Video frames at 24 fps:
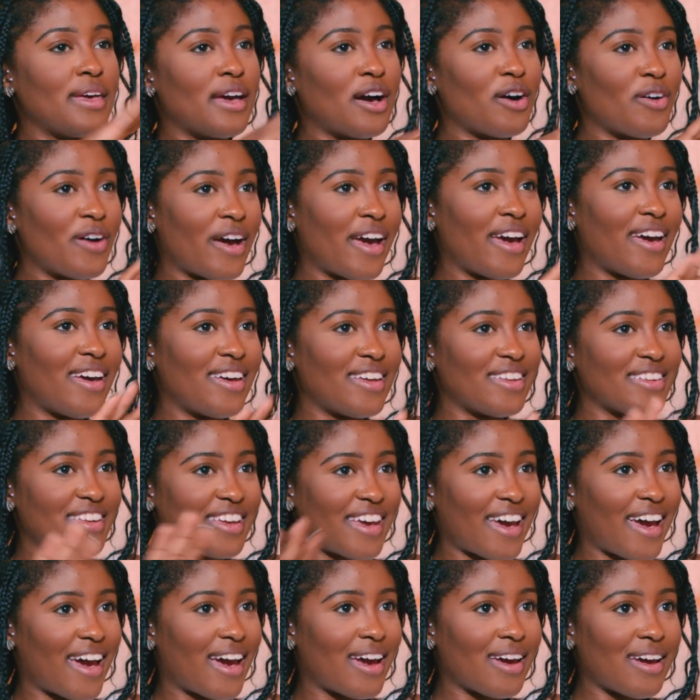
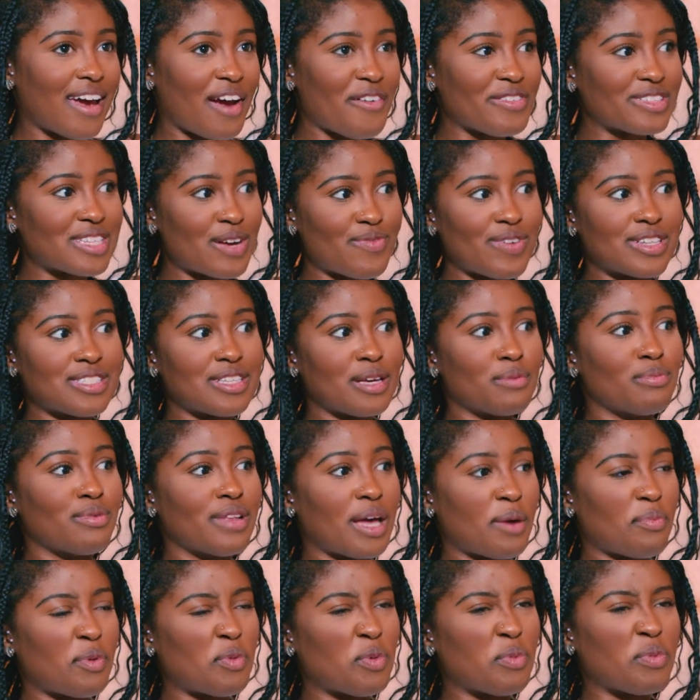BLANK. Every time I say
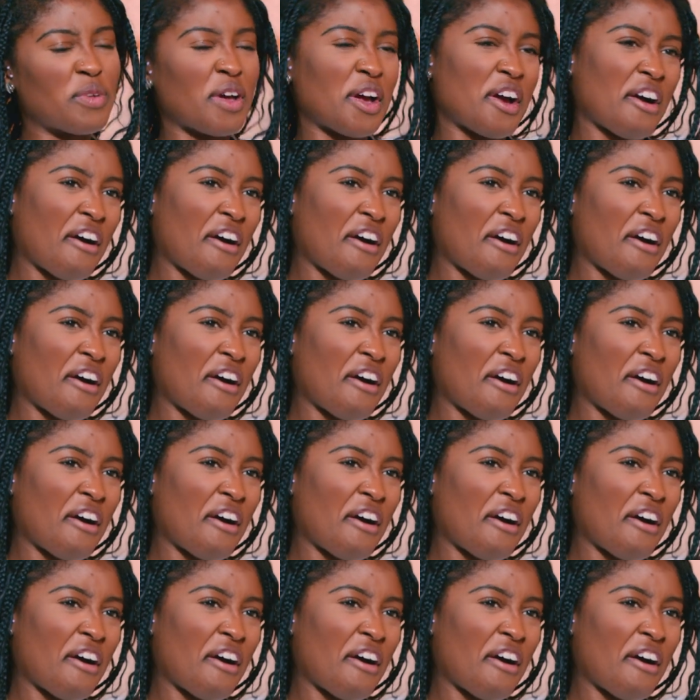blank, people be like,